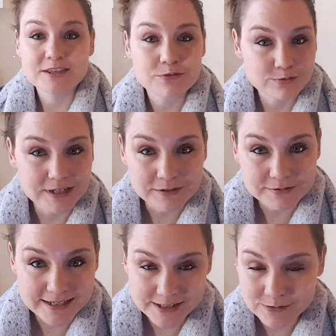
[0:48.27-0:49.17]
The real
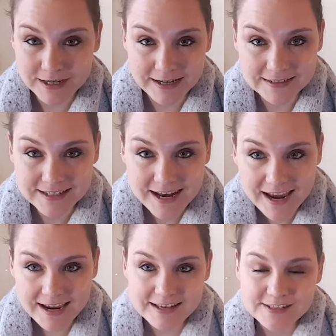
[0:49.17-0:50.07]
reason we're here
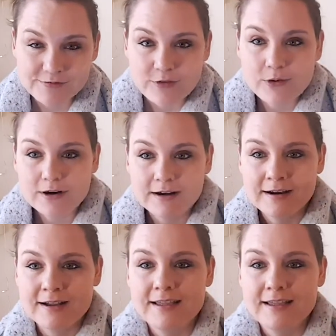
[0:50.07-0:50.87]
today is for